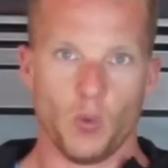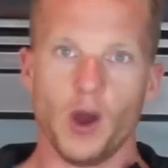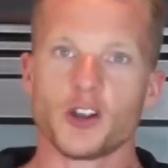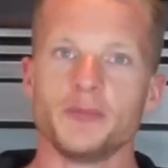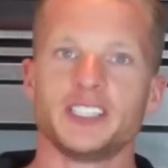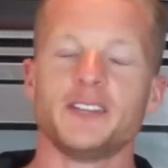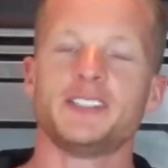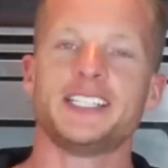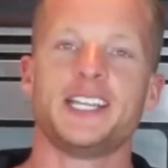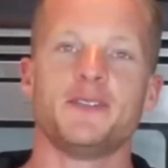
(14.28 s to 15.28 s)
Welcome to Live
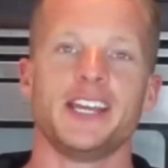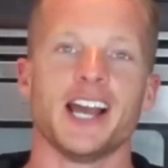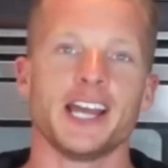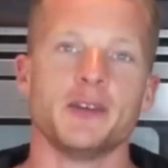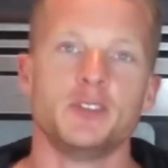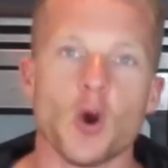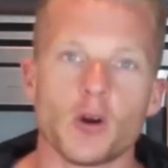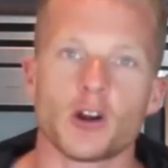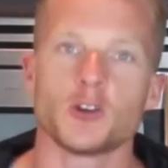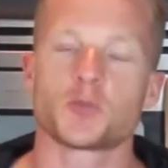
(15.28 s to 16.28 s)
Lean TV. I am
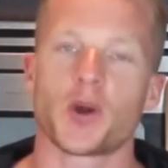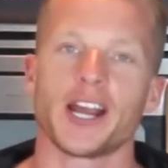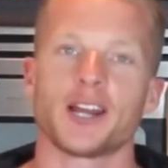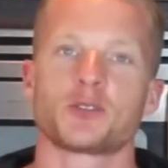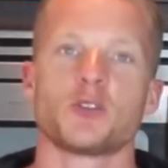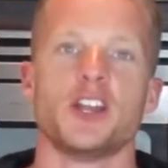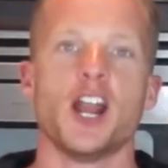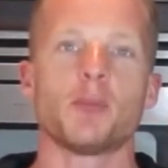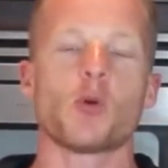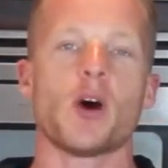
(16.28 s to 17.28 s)
your host, Brad Gouthro, the
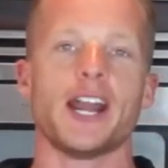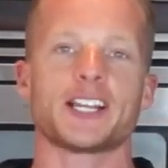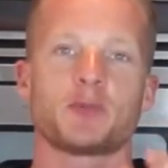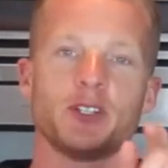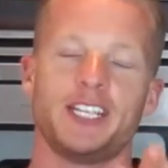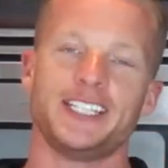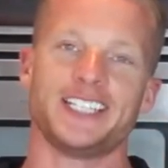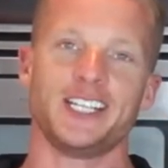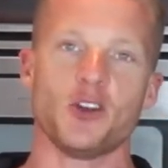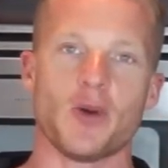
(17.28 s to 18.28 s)
number one expert
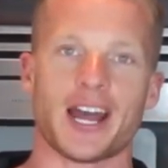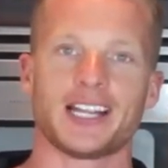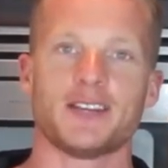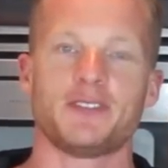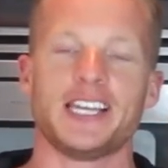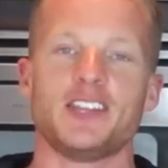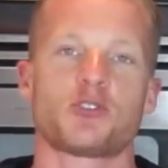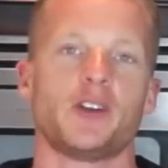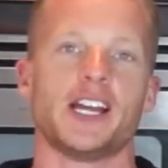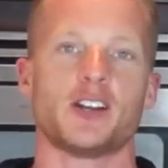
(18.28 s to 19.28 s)
teaching you how to live lean
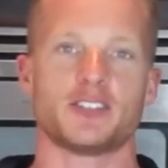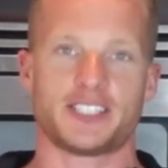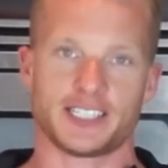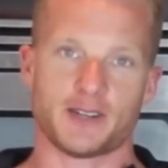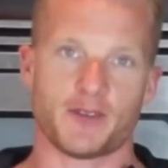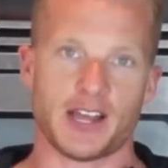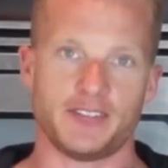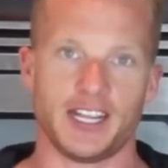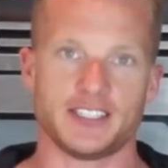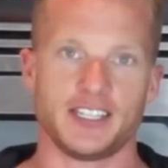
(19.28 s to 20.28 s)

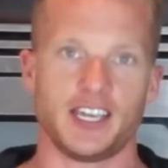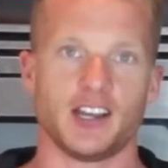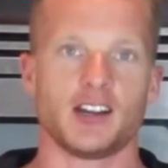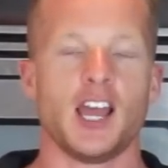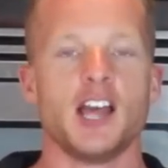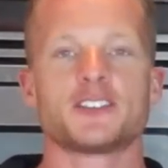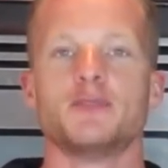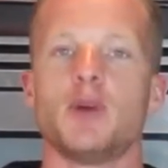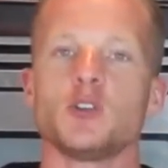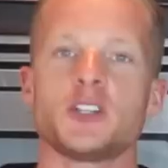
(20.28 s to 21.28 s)
365 days a year.
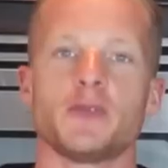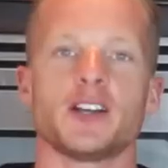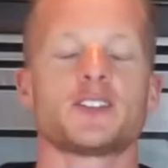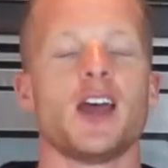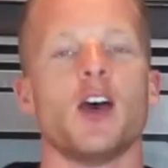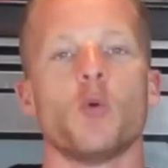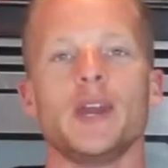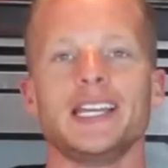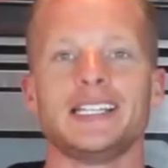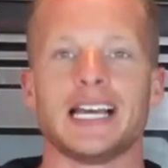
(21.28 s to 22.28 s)
So most of us,
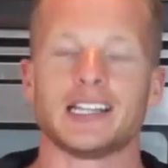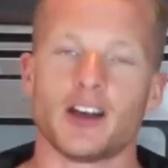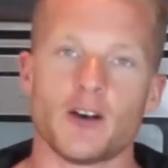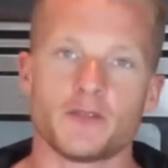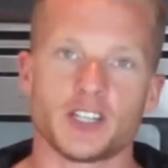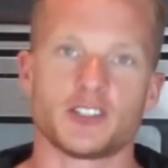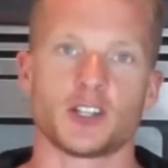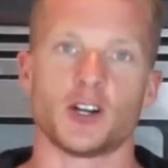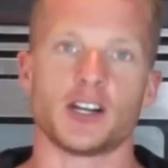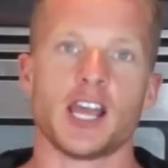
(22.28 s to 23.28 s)
we love
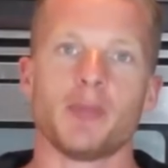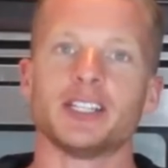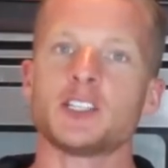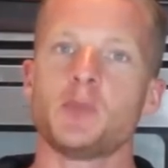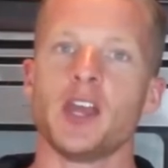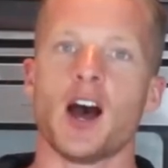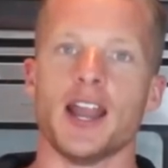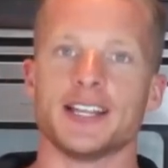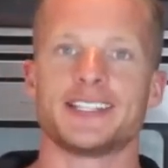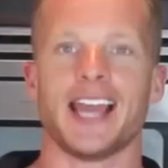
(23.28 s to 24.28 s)
dessert. But let's be
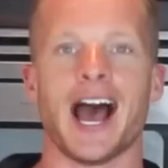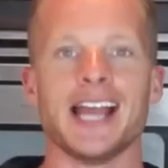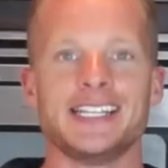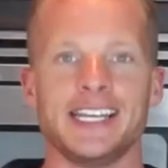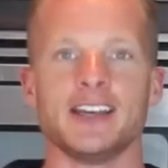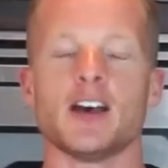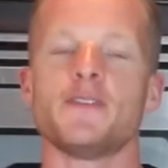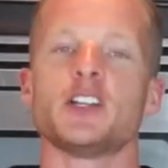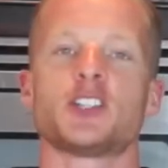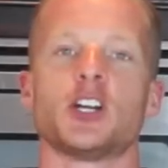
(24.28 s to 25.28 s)
honest, the idea
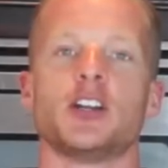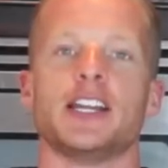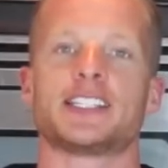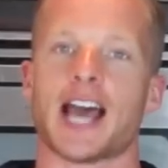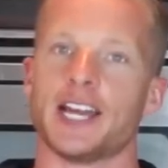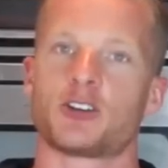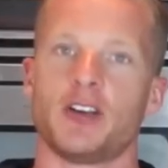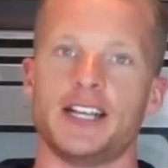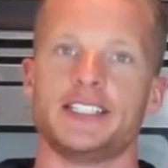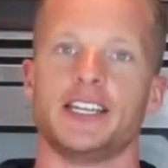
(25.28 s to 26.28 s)
of dessert is kind of
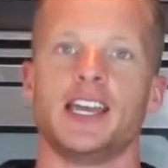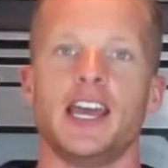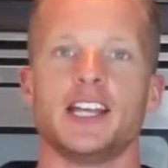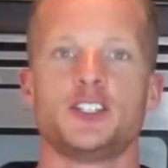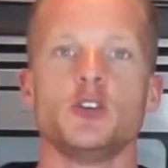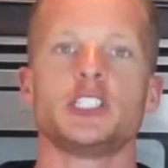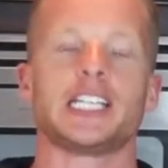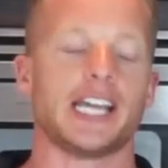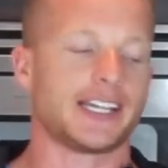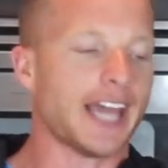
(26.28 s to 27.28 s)
crazy. It's
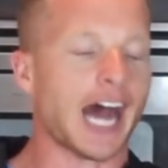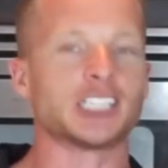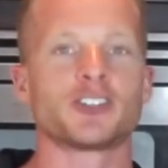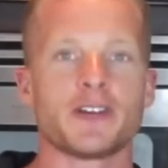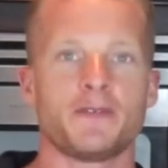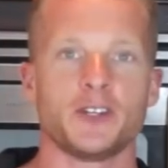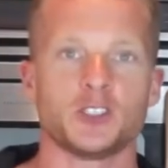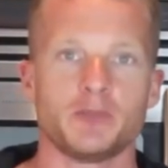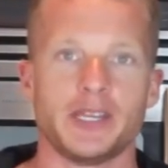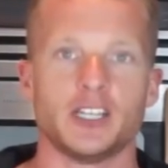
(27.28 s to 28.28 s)
usually a
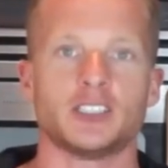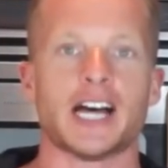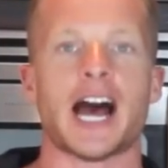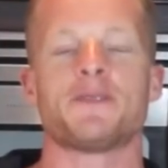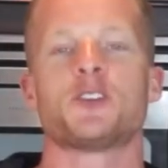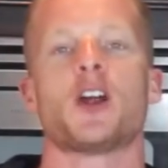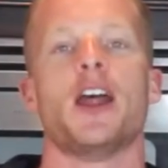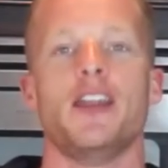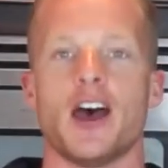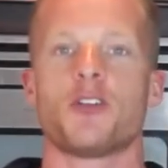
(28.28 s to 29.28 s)
calorie-filled meal after
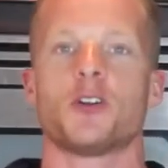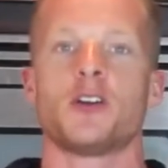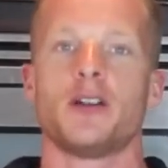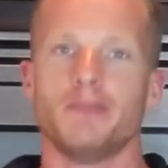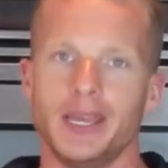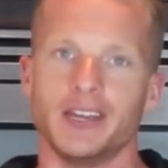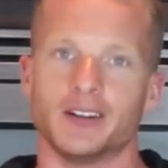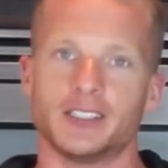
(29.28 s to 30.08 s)
another meal.